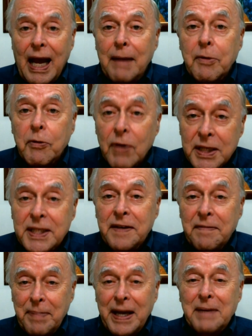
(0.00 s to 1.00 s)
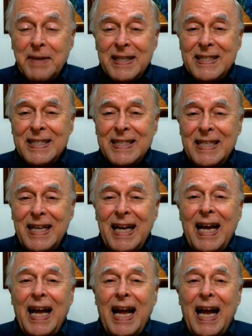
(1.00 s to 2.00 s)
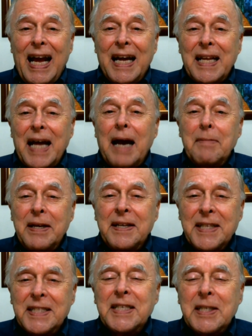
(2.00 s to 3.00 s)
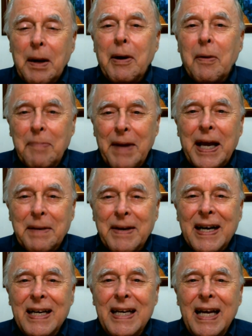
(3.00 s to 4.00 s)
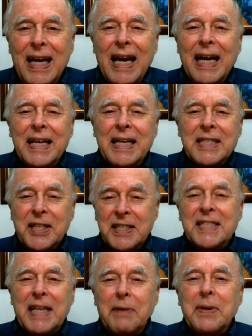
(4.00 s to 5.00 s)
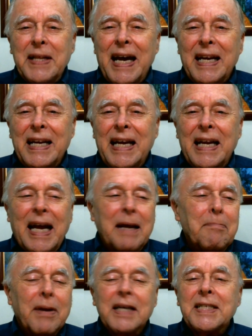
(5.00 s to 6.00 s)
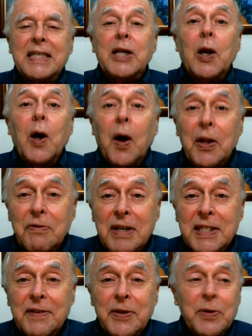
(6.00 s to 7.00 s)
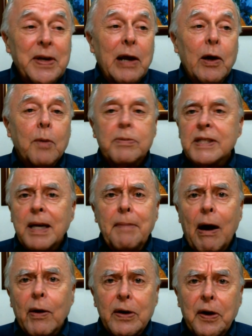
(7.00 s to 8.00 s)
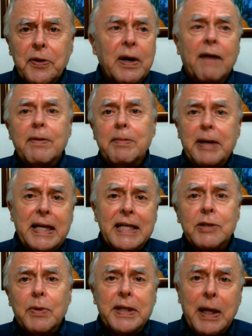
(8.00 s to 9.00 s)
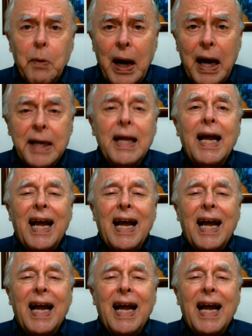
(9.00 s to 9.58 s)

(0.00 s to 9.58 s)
I'm a resident of Panama, and this is about Panama, and it's going to stay with that. And I have blessings on all the rest of you, and I hope somehow or other everybody gets what they want.